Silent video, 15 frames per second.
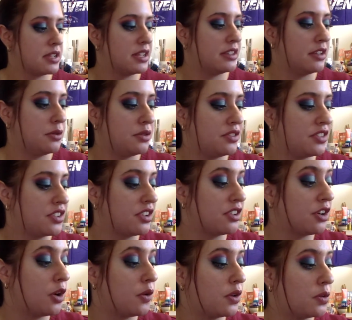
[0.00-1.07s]
And then we're just
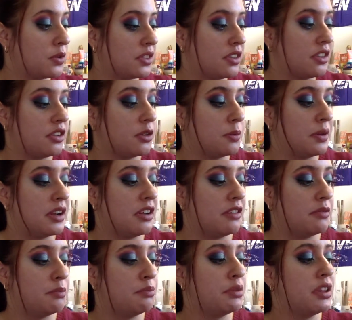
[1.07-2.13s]
gonna go in with a little bit
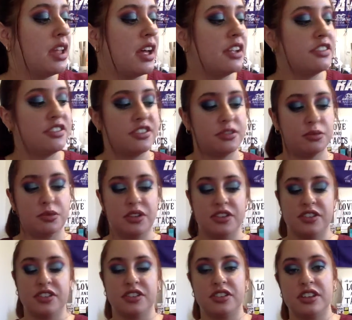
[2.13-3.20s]
of blush.
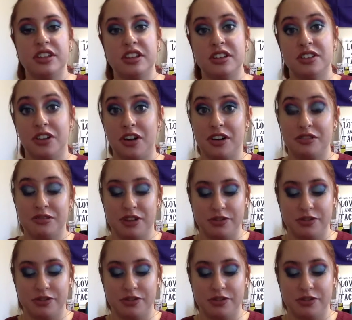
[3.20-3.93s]
This is the Tarte